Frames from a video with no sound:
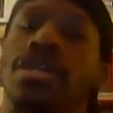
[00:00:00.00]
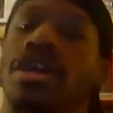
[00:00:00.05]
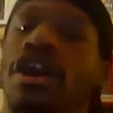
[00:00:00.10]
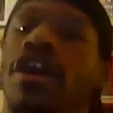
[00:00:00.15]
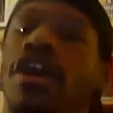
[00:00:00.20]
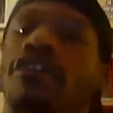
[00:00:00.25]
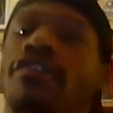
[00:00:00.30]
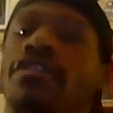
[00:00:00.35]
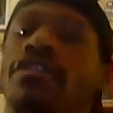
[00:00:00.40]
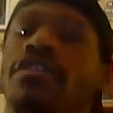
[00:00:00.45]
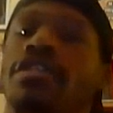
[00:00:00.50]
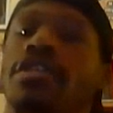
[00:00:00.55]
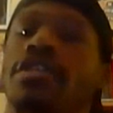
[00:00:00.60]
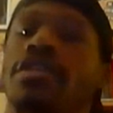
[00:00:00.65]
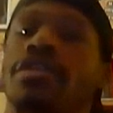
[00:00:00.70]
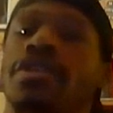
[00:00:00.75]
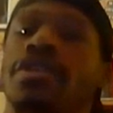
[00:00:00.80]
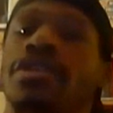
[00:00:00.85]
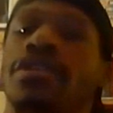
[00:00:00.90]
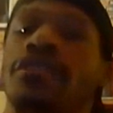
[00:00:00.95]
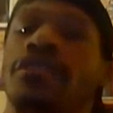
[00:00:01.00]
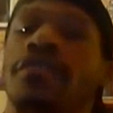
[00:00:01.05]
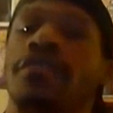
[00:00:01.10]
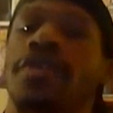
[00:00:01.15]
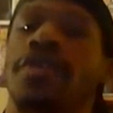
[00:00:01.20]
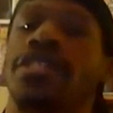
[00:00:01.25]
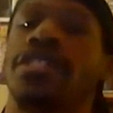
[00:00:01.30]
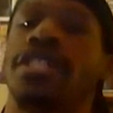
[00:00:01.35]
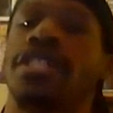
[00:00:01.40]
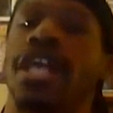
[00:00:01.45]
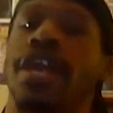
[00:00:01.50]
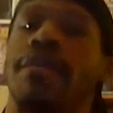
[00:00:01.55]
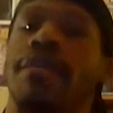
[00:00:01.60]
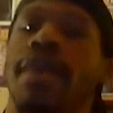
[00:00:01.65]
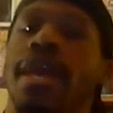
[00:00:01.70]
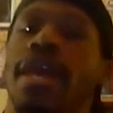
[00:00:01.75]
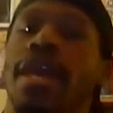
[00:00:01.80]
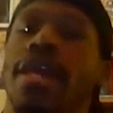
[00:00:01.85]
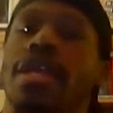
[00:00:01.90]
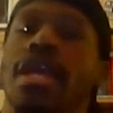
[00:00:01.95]
obviously when Luffy went Snake
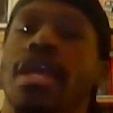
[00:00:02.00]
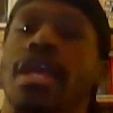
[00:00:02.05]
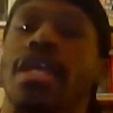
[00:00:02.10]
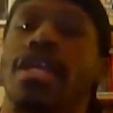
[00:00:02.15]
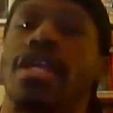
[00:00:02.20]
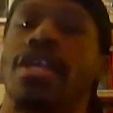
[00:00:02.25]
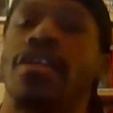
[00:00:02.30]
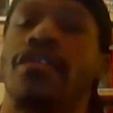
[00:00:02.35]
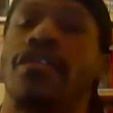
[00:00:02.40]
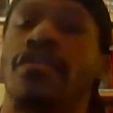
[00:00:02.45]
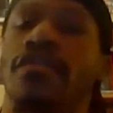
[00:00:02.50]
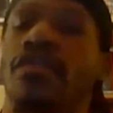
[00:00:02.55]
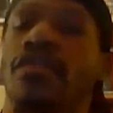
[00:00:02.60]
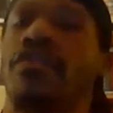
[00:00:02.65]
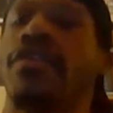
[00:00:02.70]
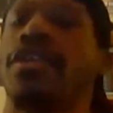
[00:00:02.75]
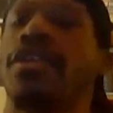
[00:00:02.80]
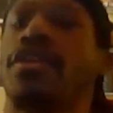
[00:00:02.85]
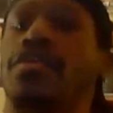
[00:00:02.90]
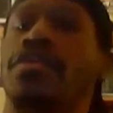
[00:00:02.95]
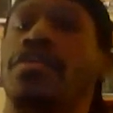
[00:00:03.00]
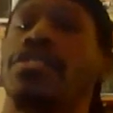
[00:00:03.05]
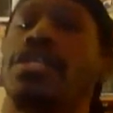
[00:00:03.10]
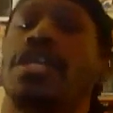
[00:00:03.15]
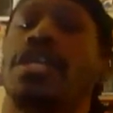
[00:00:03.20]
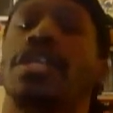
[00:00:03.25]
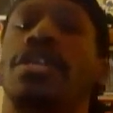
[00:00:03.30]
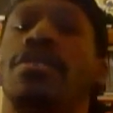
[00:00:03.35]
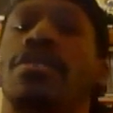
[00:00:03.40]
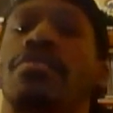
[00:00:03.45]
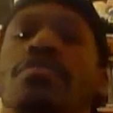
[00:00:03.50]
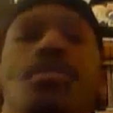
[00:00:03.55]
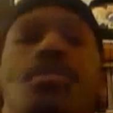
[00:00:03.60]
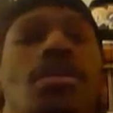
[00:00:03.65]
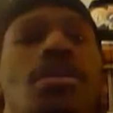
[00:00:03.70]
Man and Gear 4 and he was hitting them,